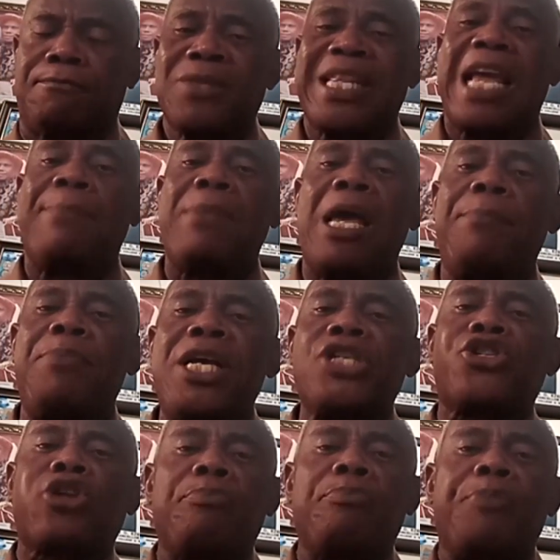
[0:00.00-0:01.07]
There may be
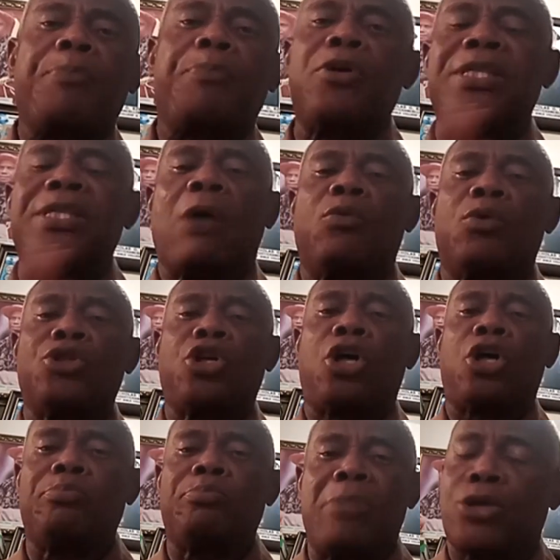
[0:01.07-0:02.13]
some people that will
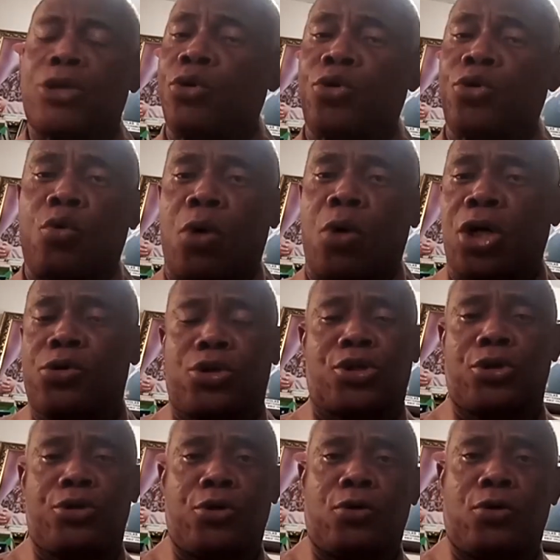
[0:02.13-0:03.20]
not make you do what you
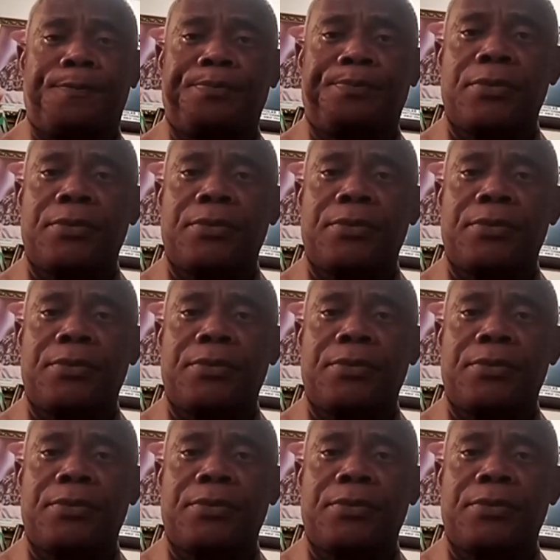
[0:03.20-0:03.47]
should do.